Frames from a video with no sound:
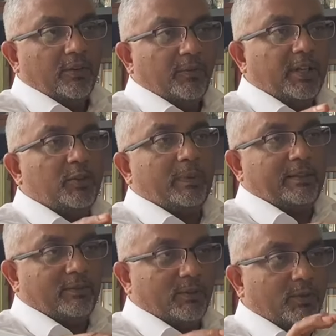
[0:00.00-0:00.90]
very
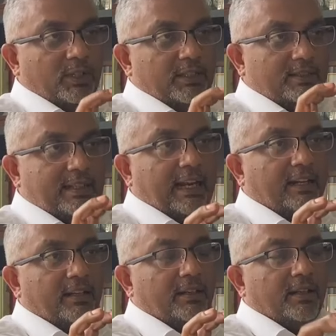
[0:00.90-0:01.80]
specific for the
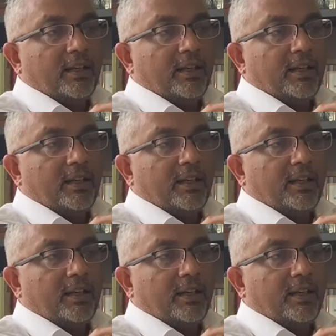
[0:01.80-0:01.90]
standard.